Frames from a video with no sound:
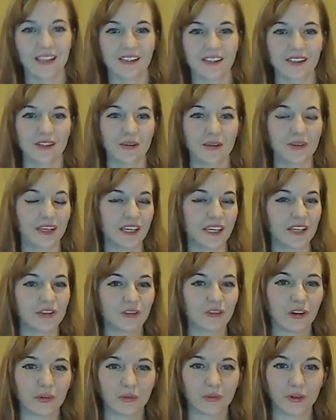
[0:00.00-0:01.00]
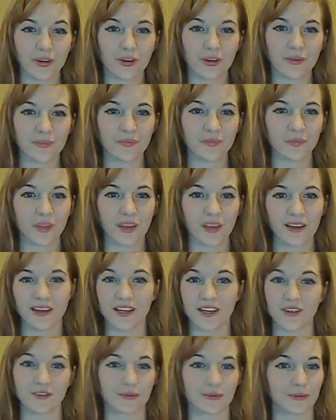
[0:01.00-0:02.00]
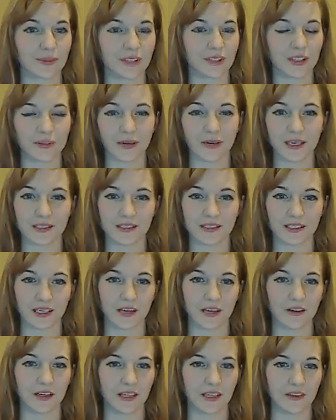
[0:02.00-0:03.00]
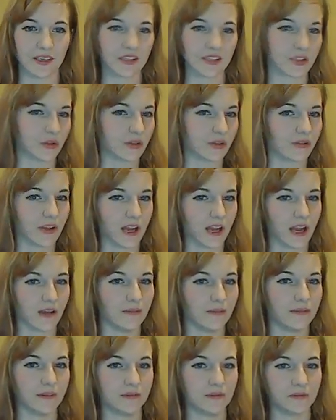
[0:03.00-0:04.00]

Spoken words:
So the intro room is really great and scary. They sort of have